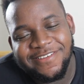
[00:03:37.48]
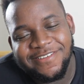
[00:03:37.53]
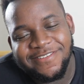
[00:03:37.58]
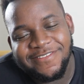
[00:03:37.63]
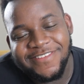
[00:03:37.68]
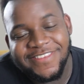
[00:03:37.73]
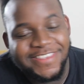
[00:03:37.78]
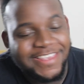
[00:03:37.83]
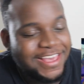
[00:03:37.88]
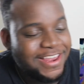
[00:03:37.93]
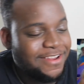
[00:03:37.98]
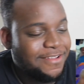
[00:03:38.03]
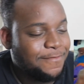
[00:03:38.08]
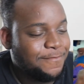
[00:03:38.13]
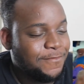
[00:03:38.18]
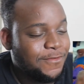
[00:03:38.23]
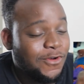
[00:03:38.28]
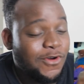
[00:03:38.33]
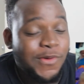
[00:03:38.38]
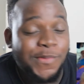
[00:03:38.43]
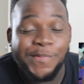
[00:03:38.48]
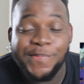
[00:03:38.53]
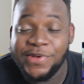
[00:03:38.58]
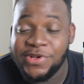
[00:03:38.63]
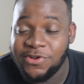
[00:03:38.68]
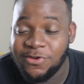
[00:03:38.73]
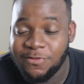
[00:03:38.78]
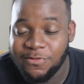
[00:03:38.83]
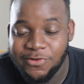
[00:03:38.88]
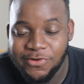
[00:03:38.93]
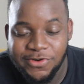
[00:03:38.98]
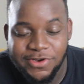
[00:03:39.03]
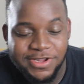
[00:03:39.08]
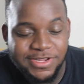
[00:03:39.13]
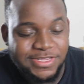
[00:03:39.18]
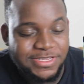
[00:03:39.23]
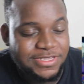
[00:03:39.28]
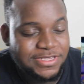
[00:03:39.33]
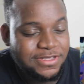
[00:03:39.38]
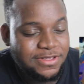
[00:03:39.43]
selling on
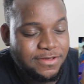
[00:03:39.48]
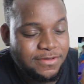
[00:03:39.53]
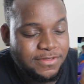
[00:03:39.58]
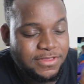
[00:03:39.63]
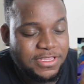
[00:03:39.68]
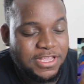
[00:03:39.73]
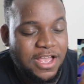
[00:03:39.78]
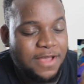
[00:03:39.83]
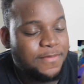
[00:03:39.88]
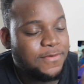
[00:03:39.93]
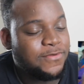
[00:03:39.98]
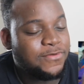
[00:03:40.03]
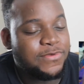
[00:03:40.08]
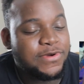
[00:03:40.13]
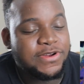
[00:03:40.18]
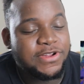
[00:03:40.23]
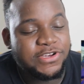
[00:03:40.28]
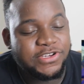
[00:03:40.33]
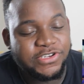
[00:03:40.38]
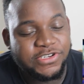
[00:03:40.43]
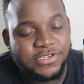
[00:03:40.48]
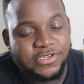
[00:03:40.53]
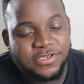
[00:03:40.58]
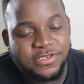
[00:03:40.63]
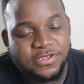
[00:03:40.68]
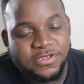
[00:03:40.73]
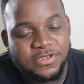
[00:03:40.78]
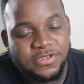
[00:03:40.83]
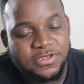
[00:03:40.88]
billboards, top of 100,